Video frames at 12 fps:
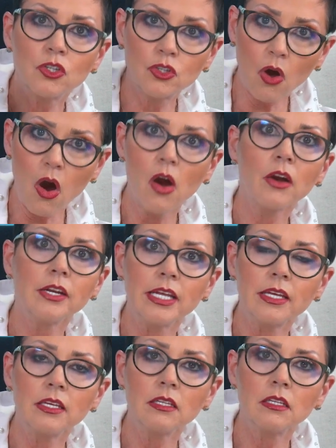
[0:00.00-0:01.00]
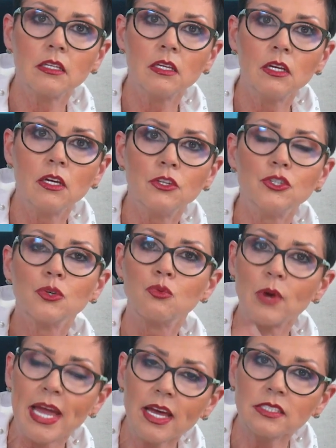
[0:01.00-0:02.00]
guarding your
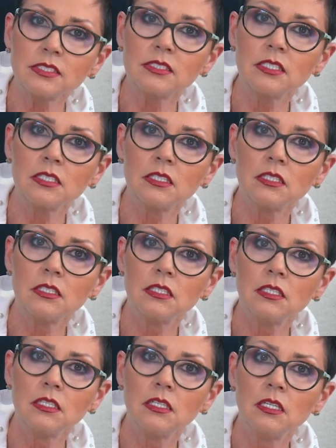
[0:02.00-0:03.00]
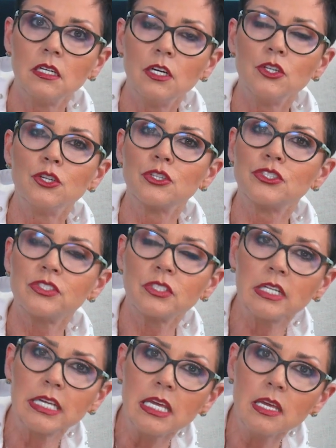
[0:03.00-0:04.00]
rest, your
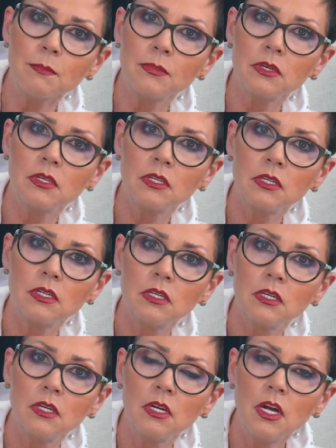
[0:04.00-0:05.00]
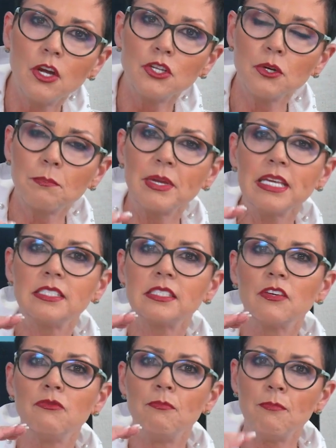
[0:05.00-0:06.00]
sleep, your
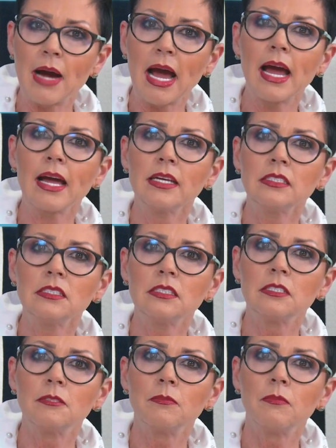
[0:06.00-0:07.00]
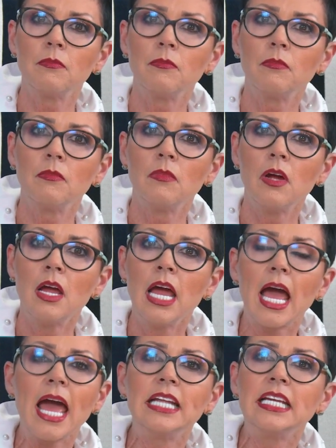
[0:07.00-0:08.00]
peace of mind.
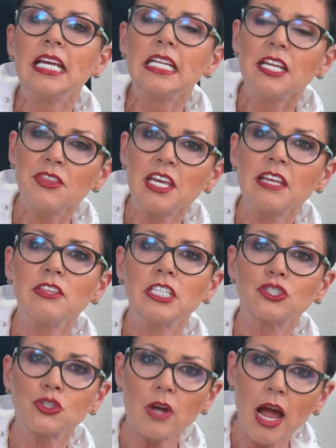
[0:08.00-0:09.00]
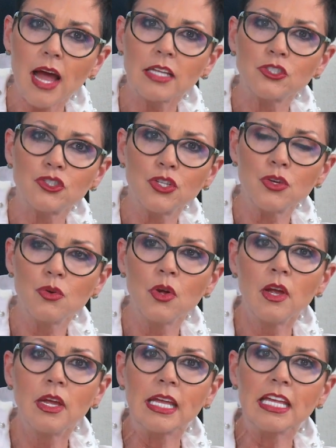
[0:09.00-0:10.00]
And anything that tries to
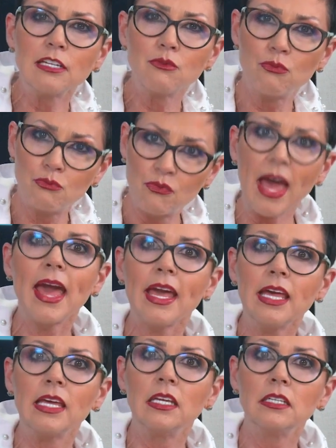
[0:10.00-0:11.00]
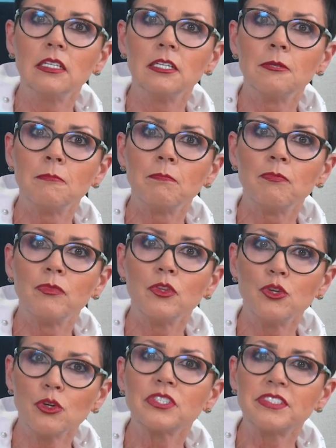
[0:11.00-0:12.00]
invade
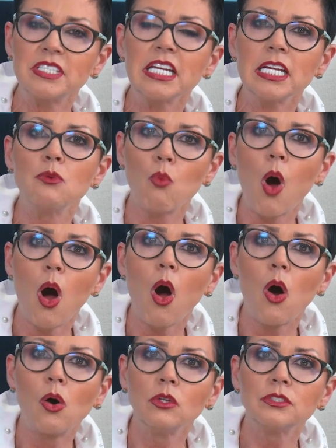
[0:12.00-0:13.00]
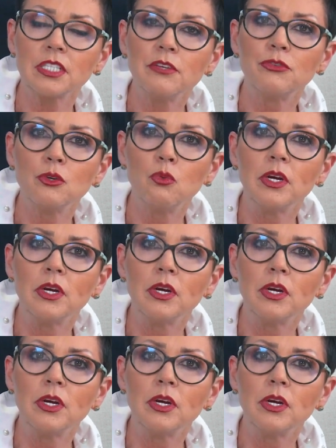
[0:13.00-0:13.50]
your city walls, if you